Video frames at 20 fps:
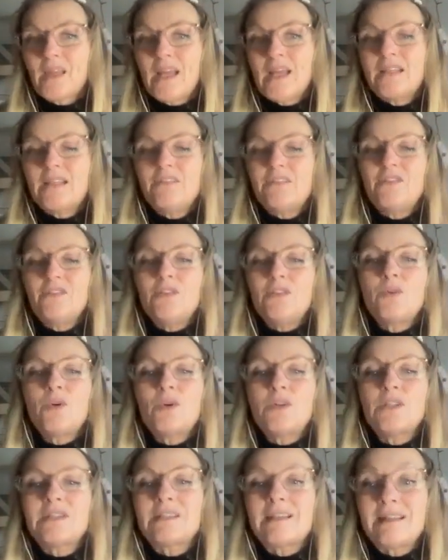And if you've
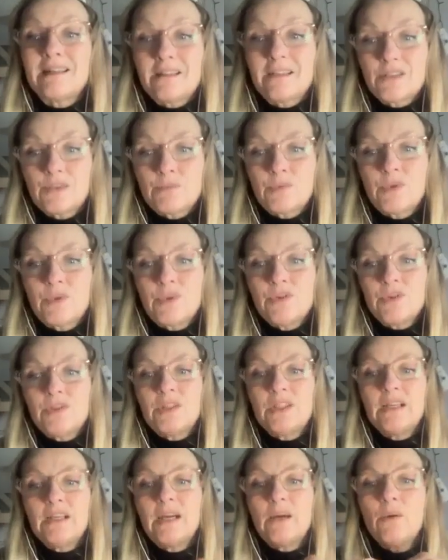got attachment to
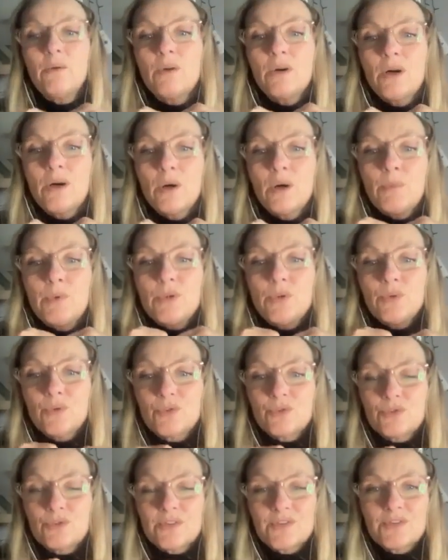the outcome and
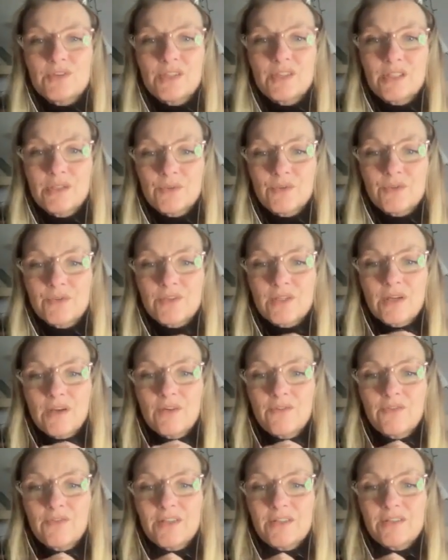not trusting
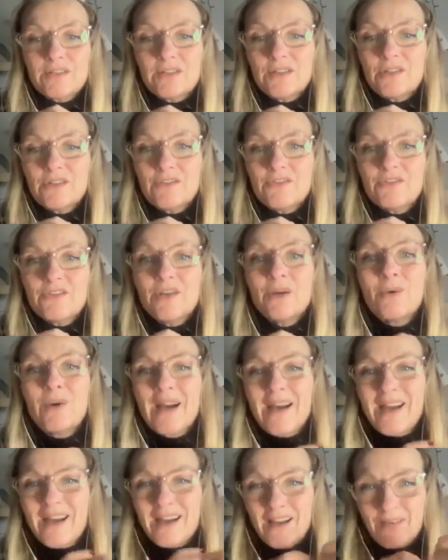yourself, it's going to feel
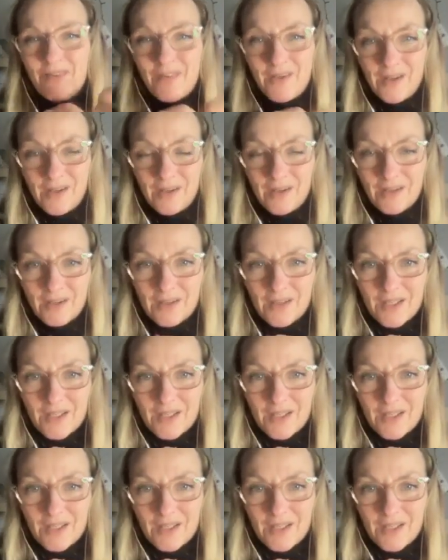heavy.